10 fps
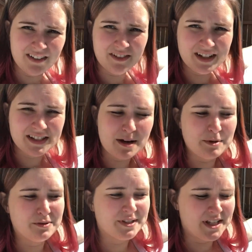if next time
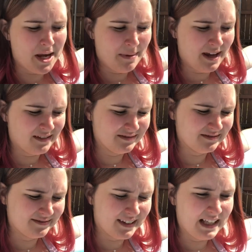you see me,
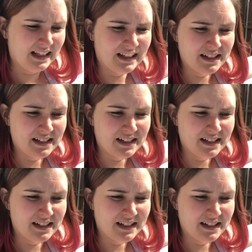I look